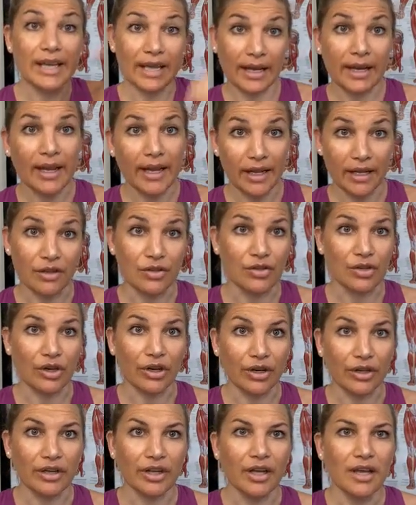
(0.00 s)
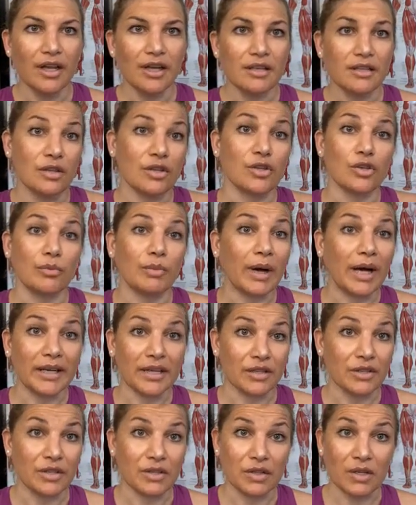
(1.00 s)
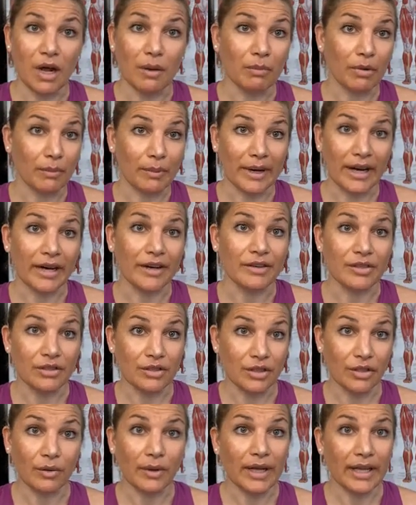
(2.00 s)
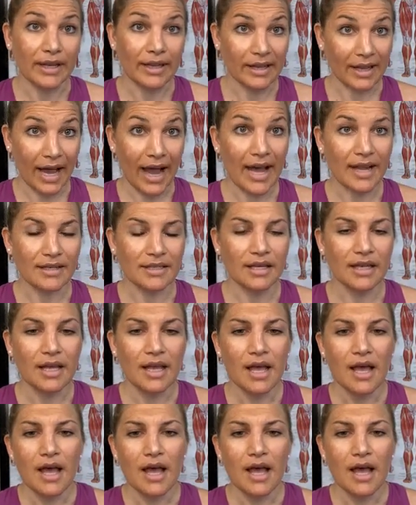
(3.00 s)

get injured, it's because your body's just not prepared to do it yet.